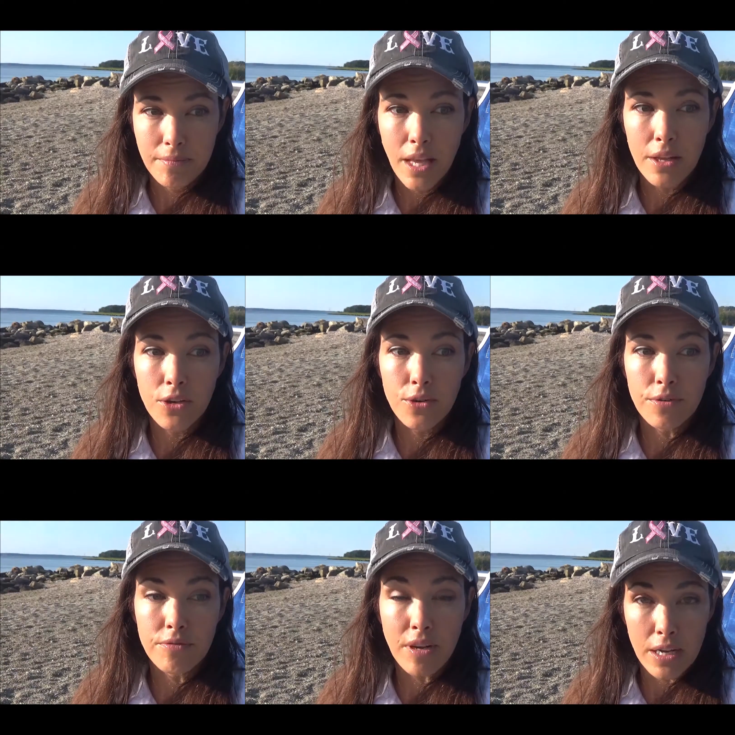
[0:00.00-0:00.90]
And you're
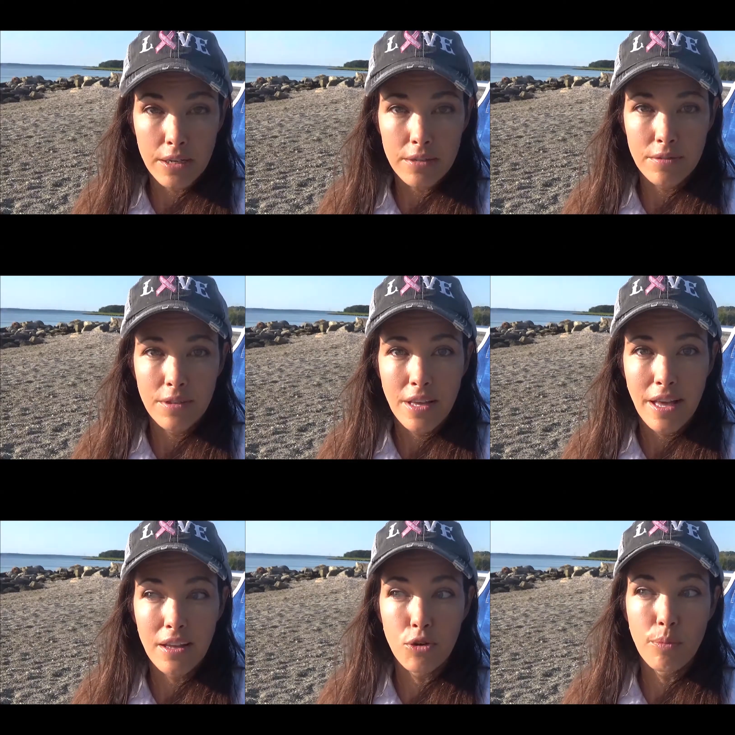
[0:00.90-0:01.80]
fine.
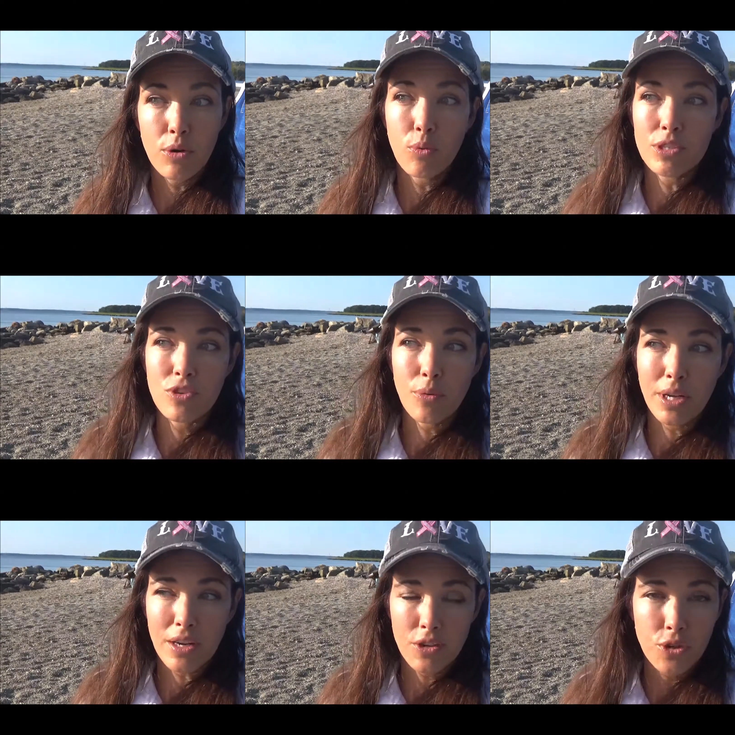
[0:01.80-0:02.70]
And no matter what's going
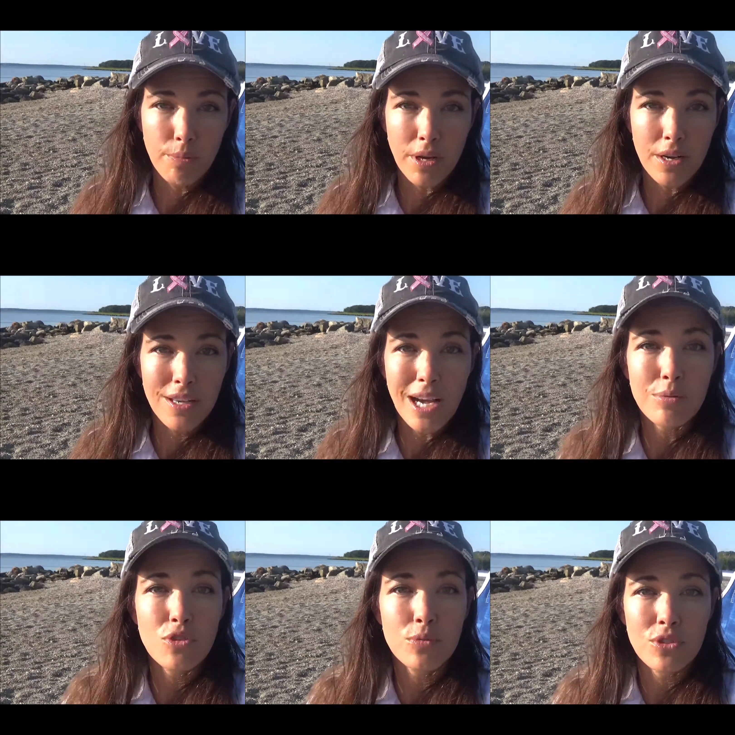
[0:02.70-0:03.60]
on in your body, I was
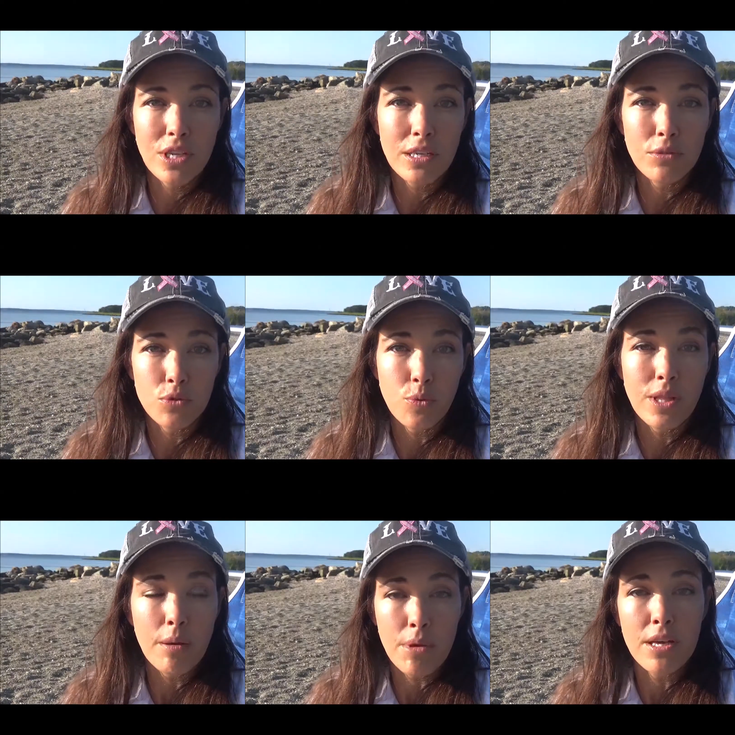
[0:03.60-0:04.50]
almost diagnosed with
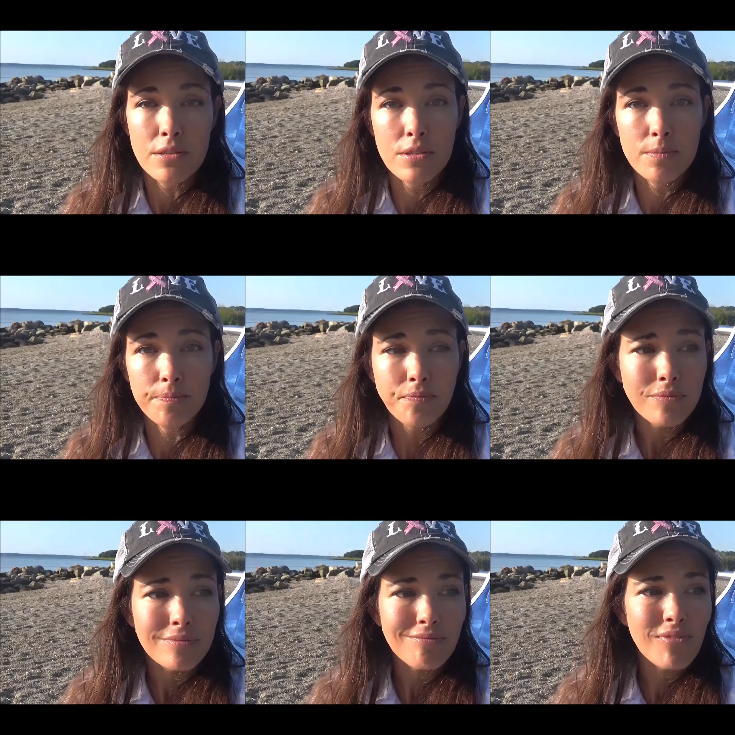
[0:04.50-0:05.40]
MS.
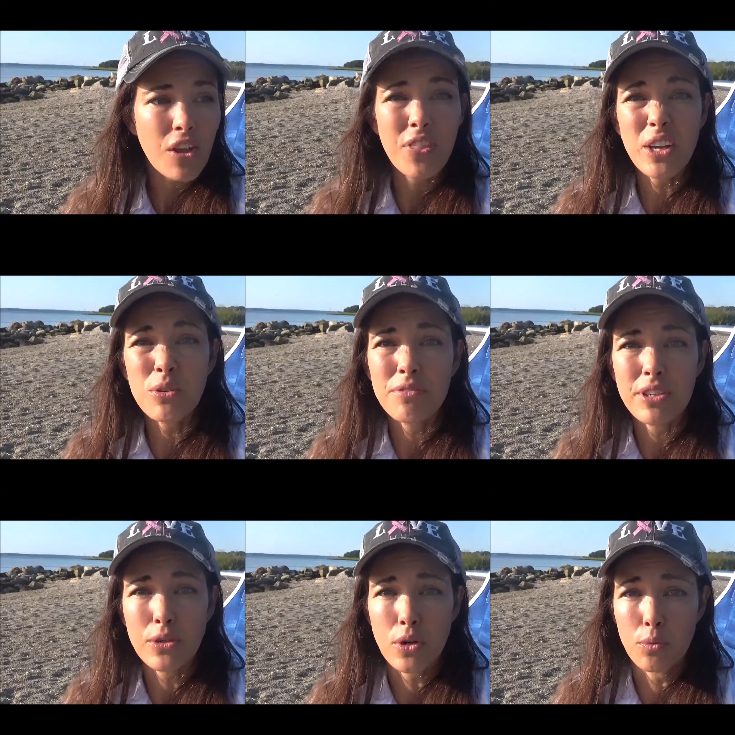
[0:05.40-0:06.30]
They couldn't
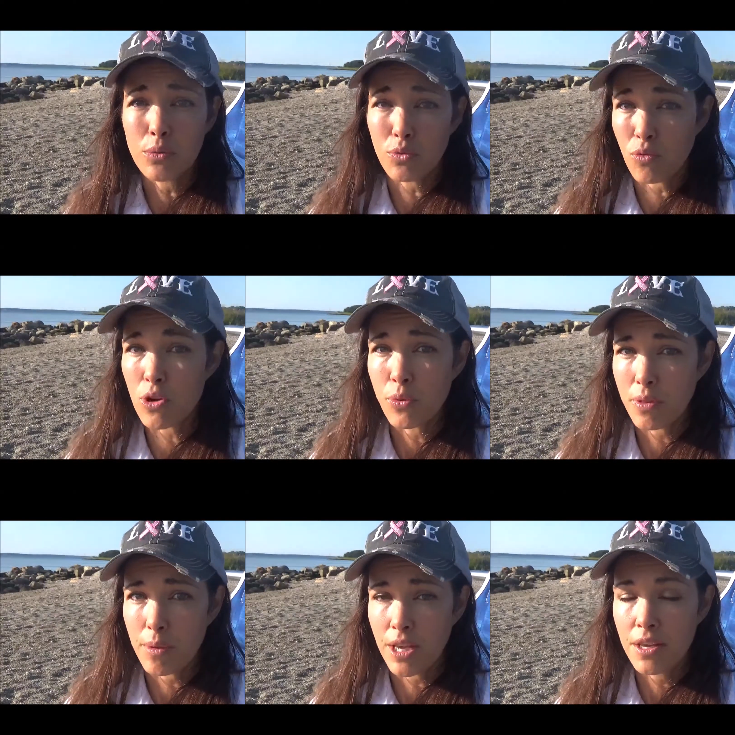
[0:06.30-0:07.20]
figure out what was wrong with
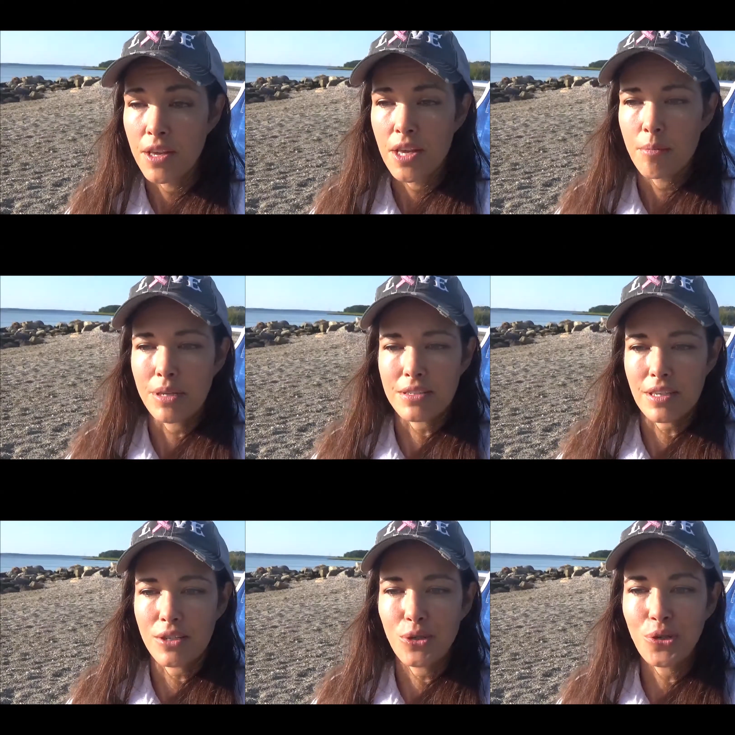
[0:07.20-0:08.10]
me because I
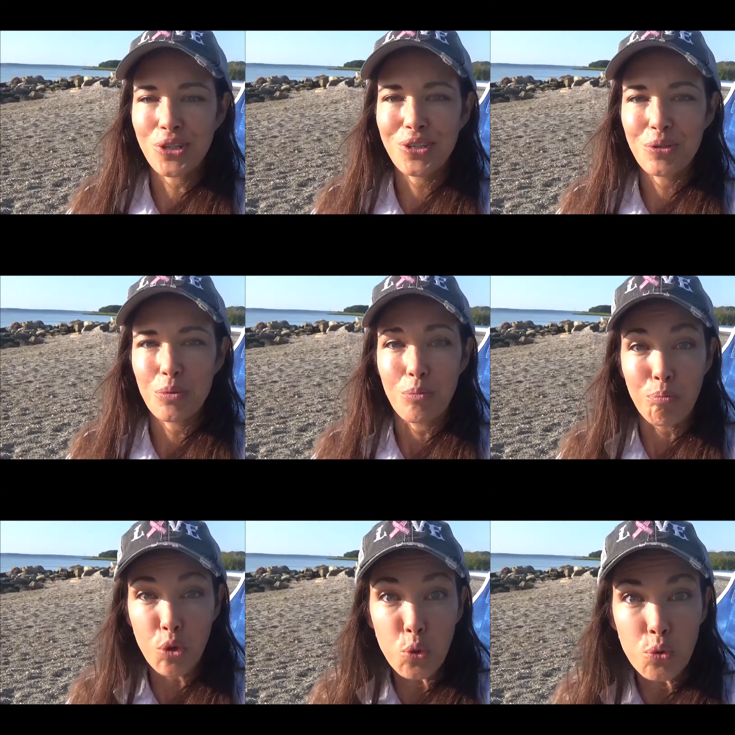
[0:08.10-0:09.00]
couldn't
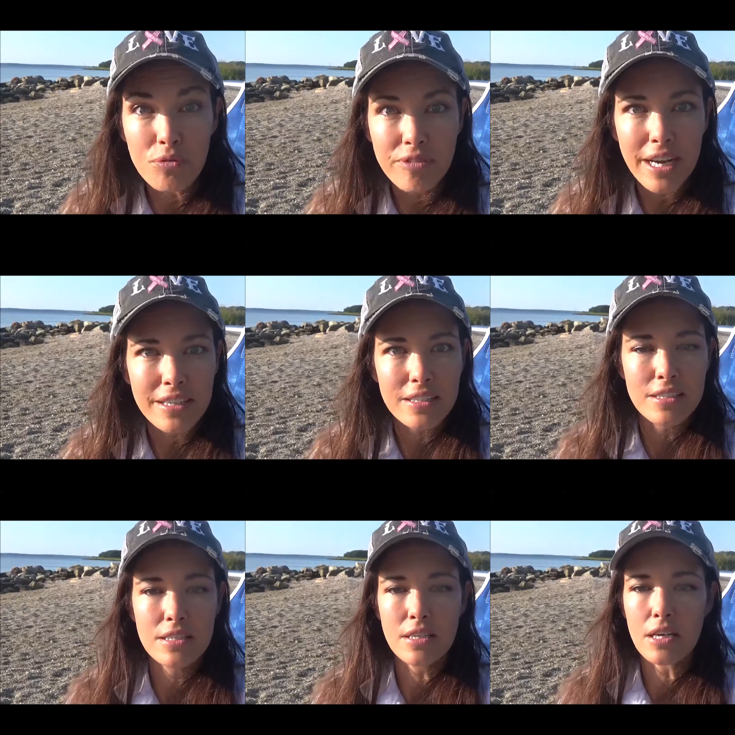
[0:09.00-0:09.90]
move. I'd get
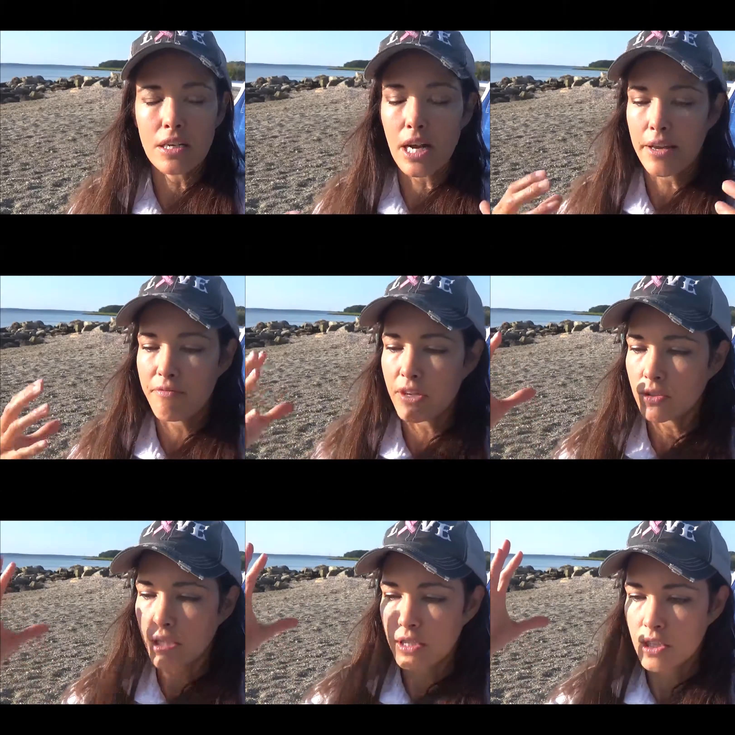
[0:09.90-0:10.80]
stuck. I felt
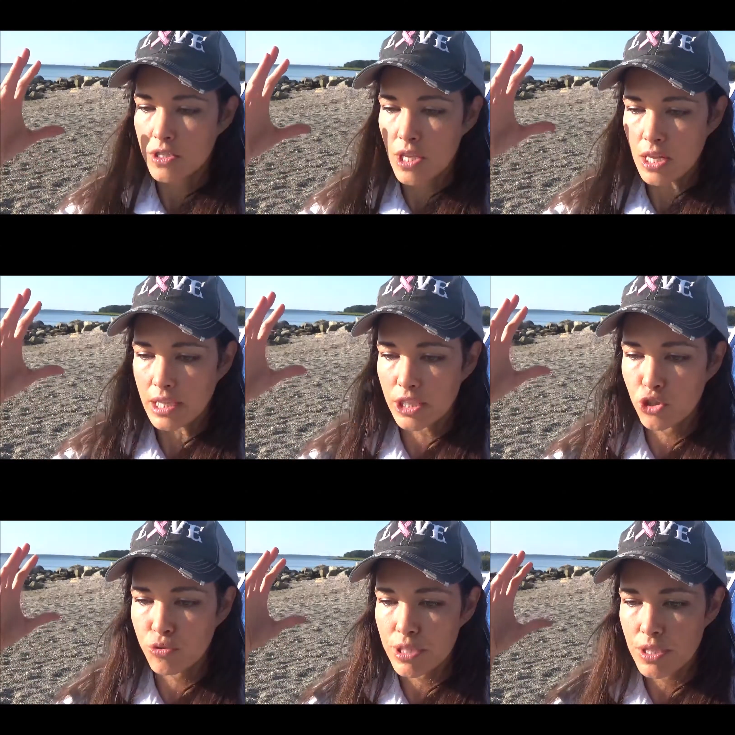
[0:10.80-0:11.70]
like this
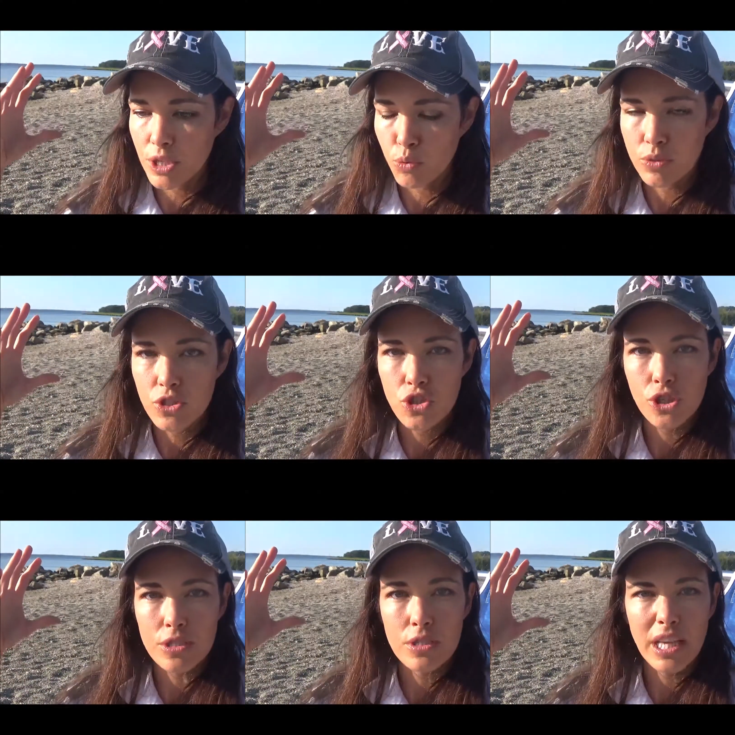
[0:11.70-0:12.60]
electricity was
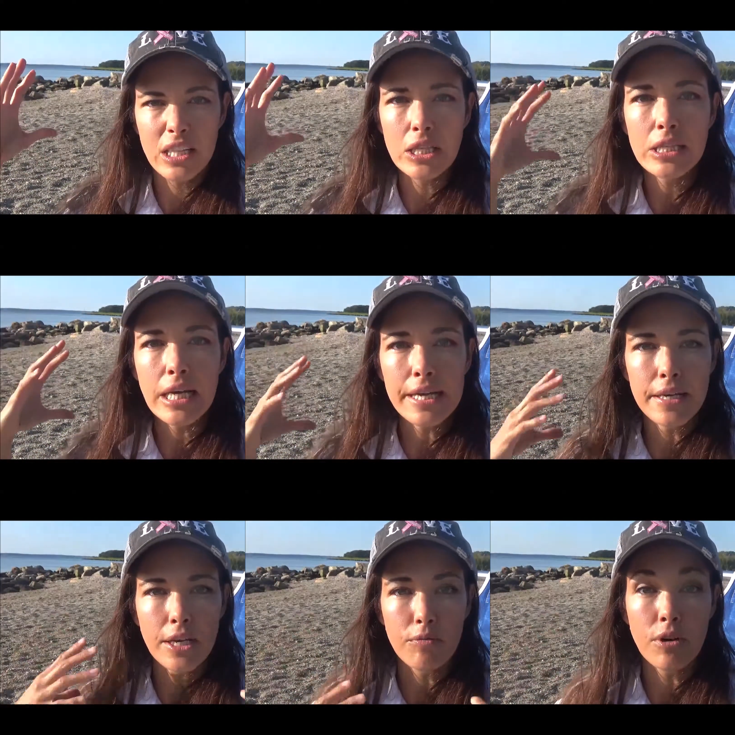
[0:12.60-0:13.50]
just like
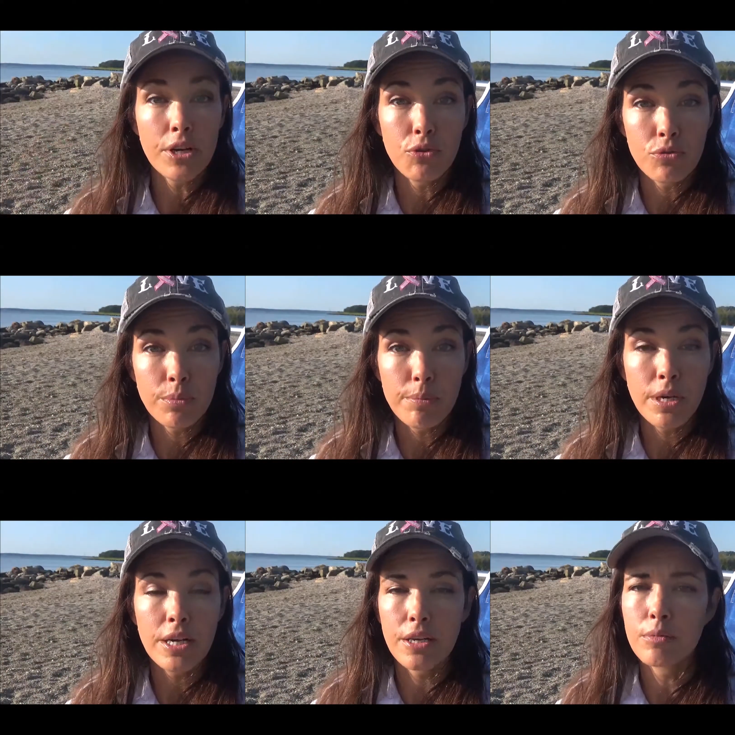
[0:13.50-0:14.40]
lightning running through my
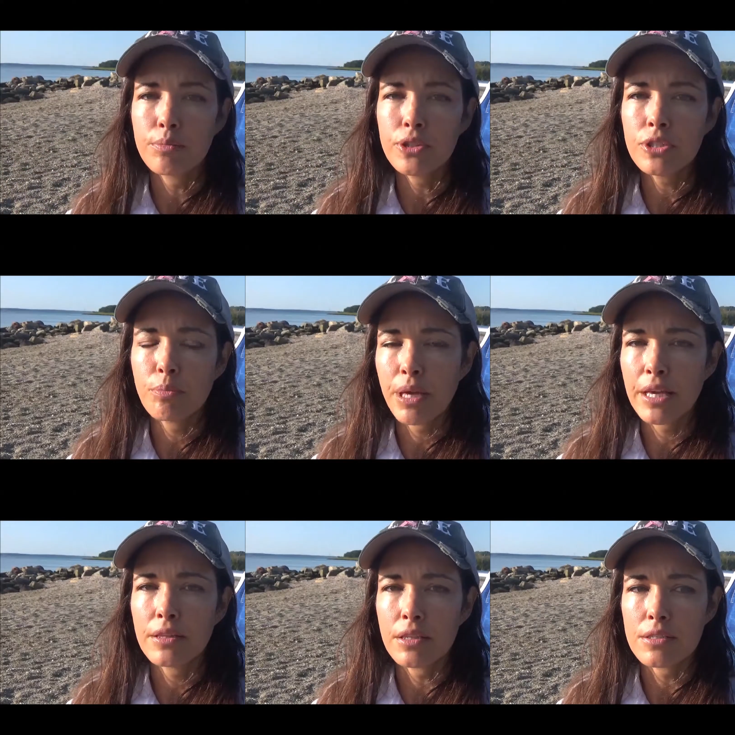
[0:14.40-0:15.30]
body, completely
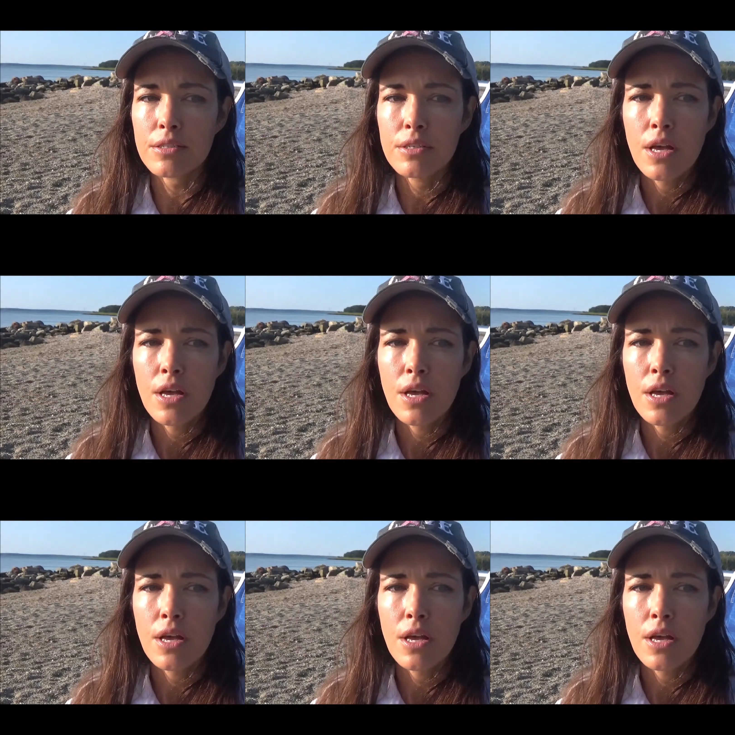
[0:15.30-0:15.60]
painless,